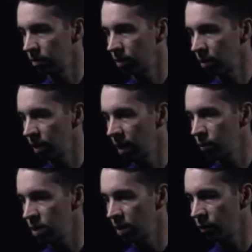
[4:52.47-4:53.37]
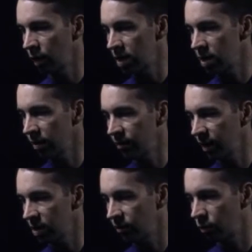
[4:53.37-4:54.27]
So again, we still have resting,
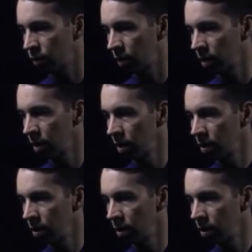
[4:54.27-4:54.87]
phase 4.